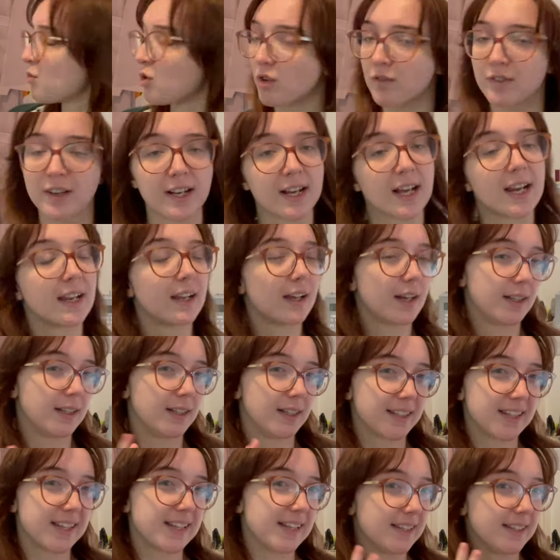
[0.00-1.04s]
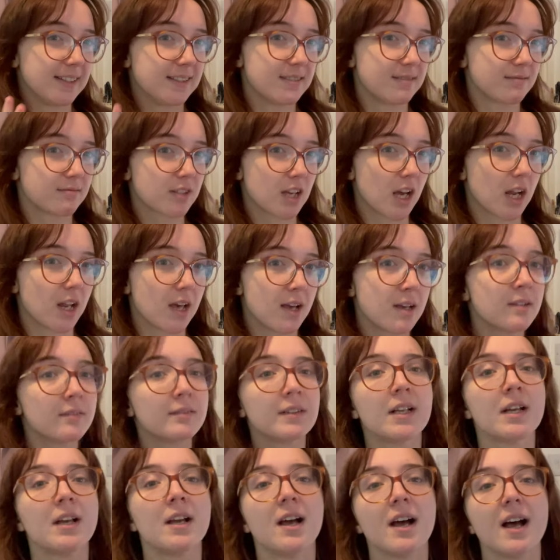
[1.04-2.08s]
of like a lilac-y colour.
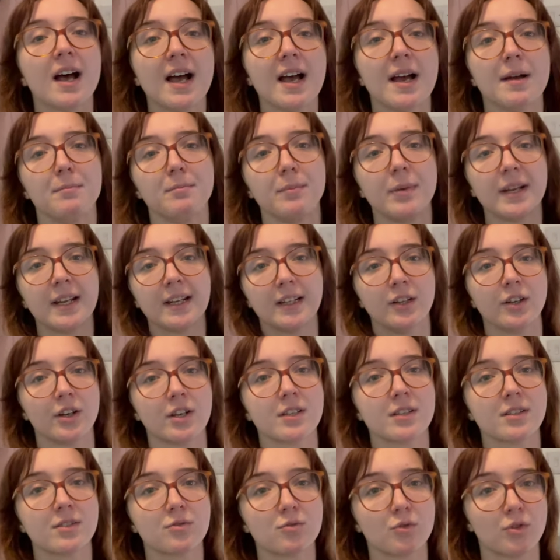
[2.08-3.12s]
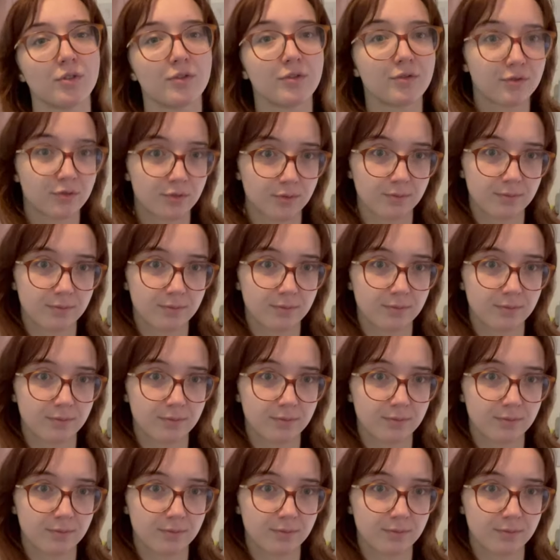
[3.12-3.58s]
But it looks sort of